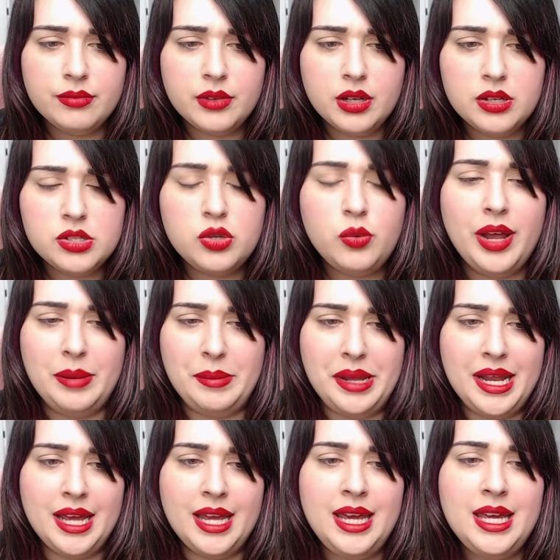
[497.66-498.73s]
So wait a
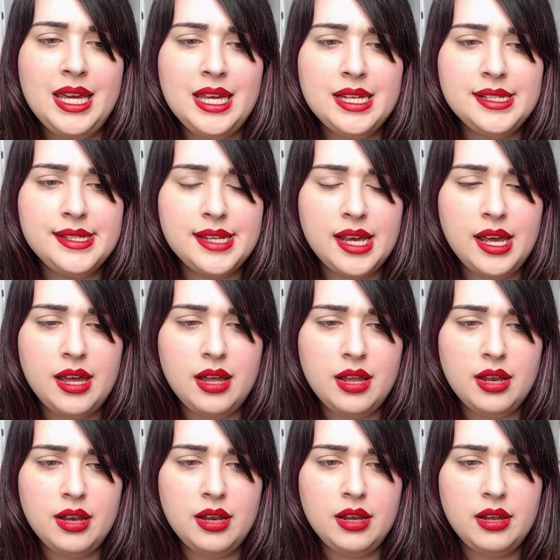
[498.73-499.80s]
minute, he's
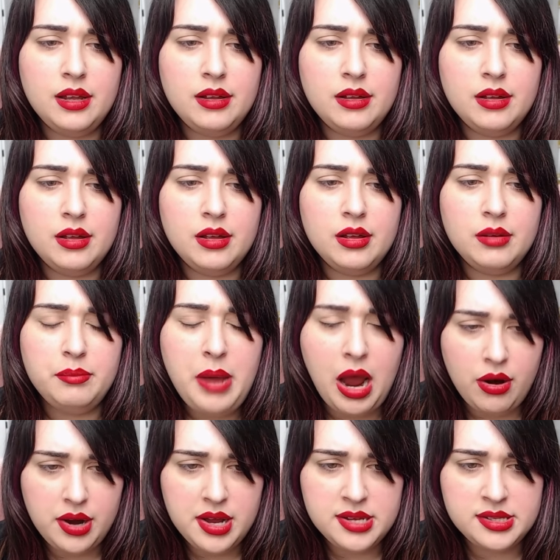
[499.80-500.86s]
in
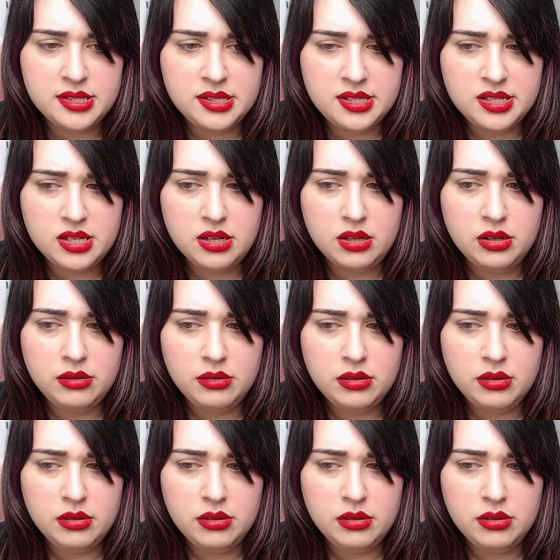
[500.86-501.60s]
Paris still?